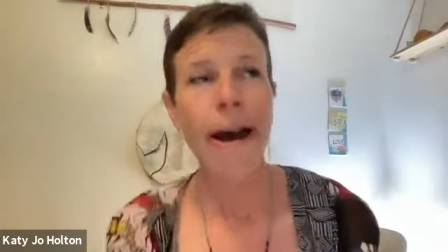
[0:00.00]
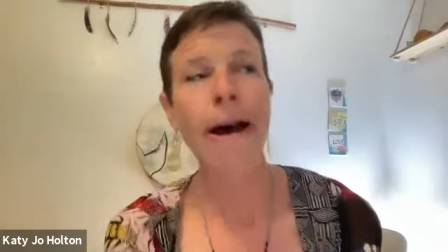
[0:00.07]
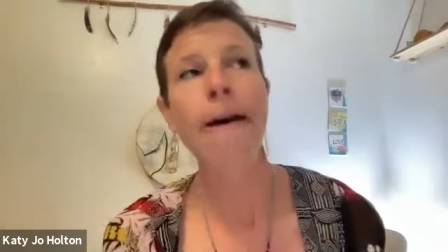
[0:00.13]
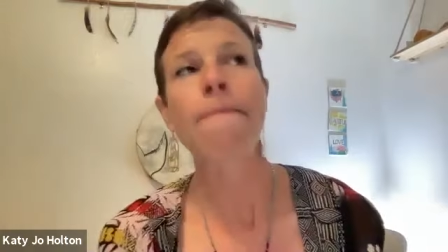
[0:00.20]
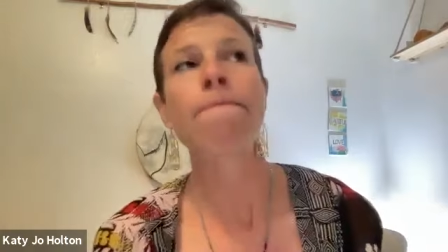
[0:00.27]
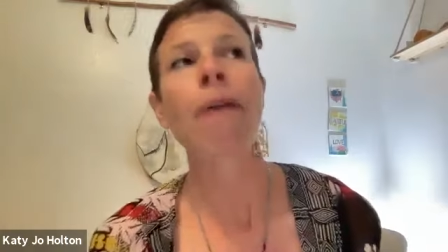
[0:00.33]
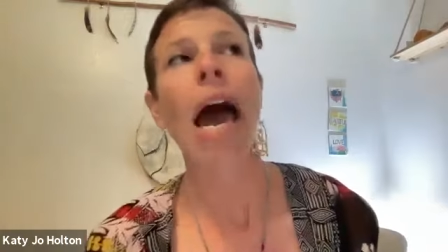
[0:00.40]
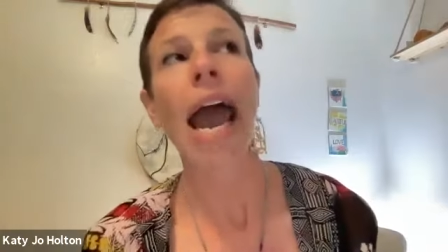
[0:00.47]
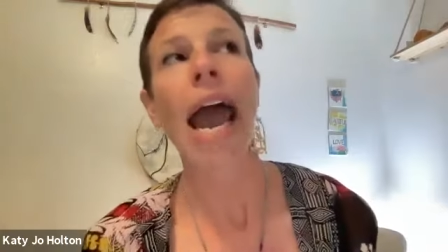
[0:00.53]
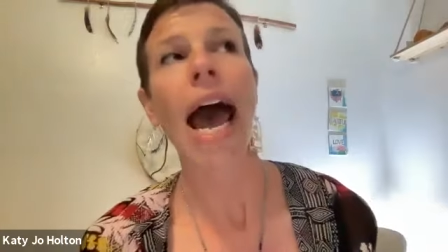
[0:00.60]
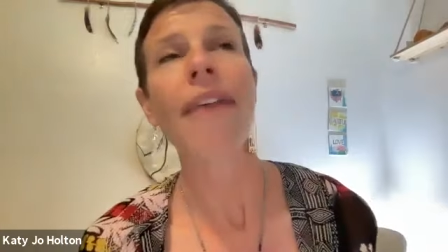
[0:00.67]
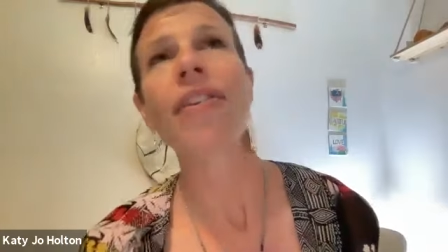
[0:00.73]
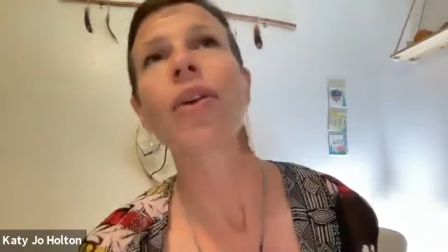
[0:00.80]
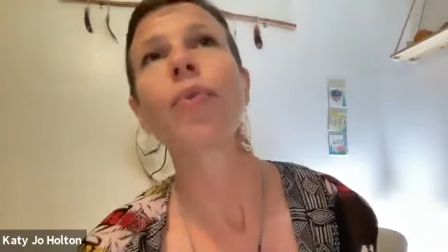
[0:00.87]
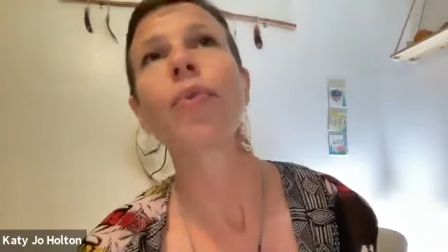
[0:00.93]
Um,
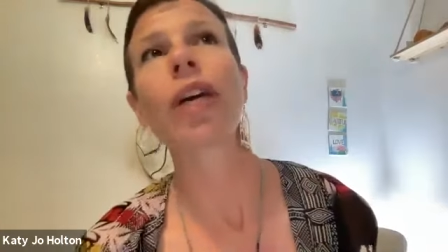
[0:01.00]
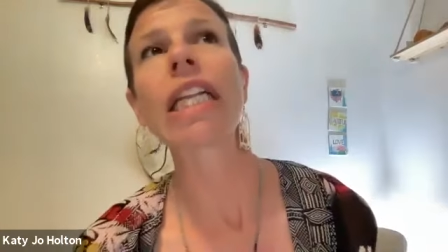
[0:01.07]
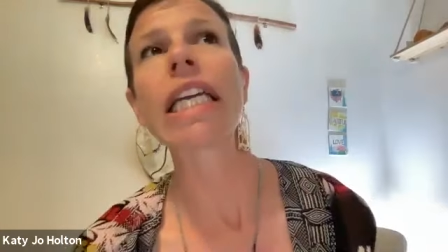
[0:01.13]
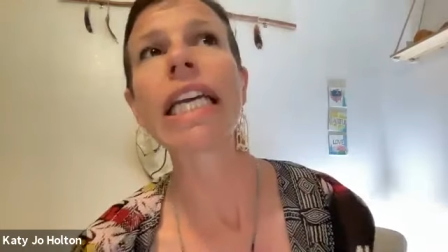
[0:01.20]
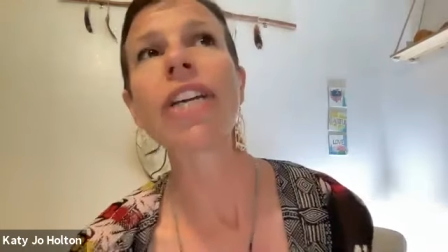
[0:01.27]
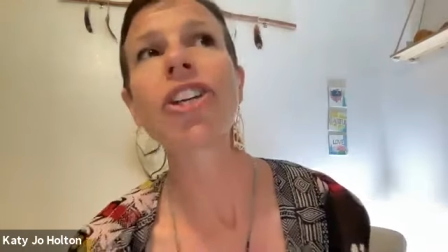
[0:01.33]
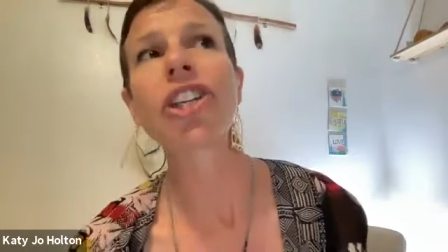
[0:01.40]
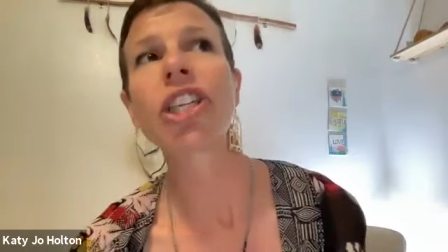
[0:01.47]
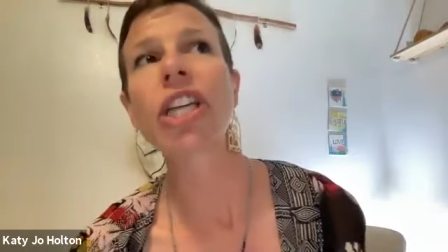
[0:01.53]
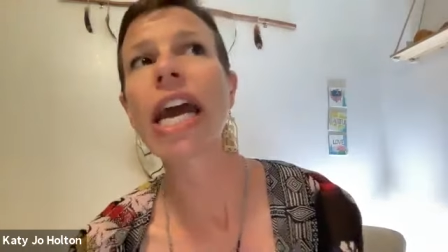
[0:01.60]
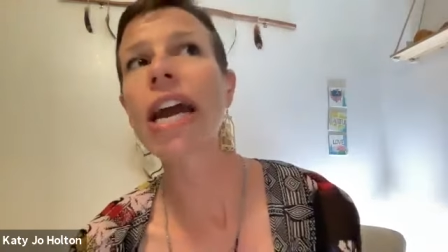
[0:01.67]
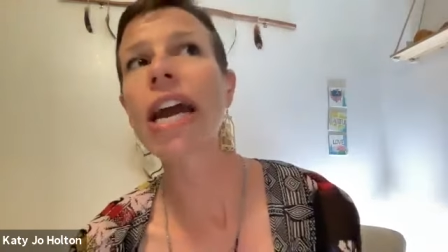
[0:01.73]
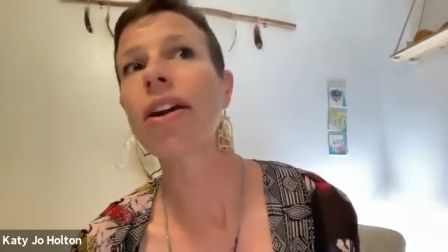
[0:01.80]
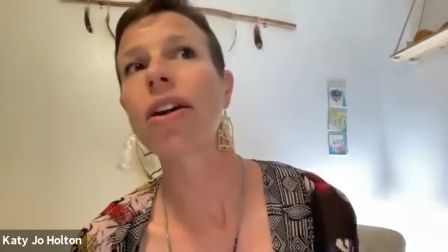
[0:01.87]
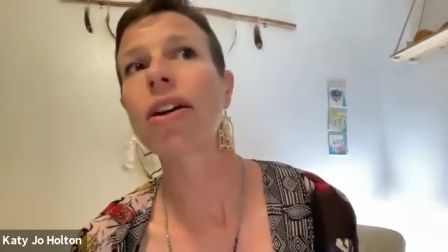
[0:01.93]
haven't really
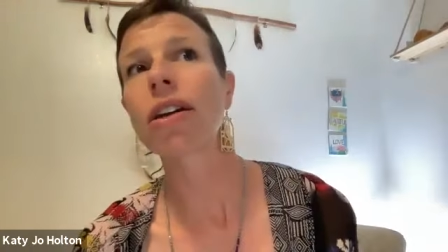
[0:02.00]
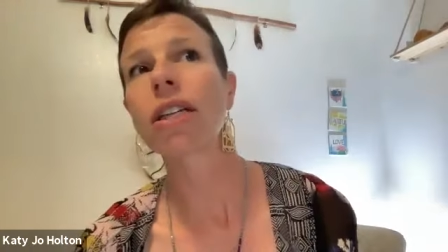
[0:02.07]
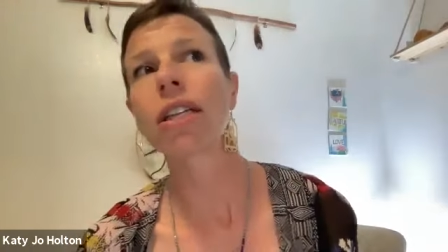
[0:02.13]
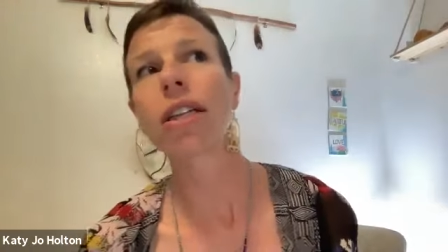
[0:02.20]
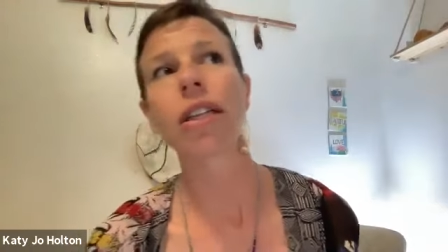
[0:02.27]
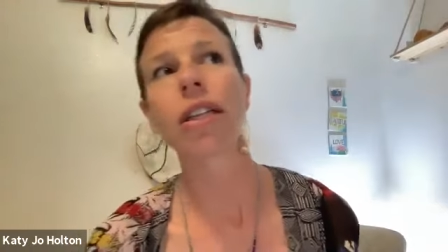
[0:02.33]
shared